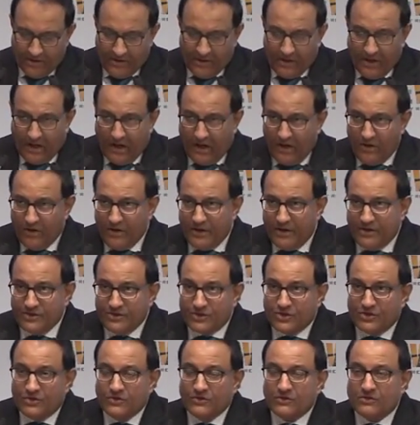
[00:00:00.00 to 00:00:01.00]
Our
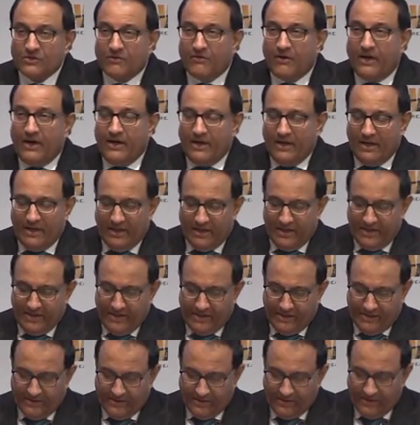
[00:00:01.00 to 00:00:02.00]
institutes of higher
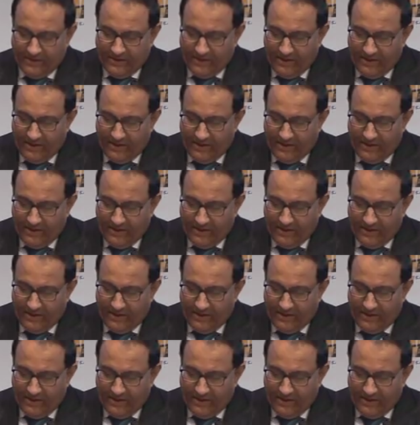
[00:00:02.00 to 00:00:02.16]
learning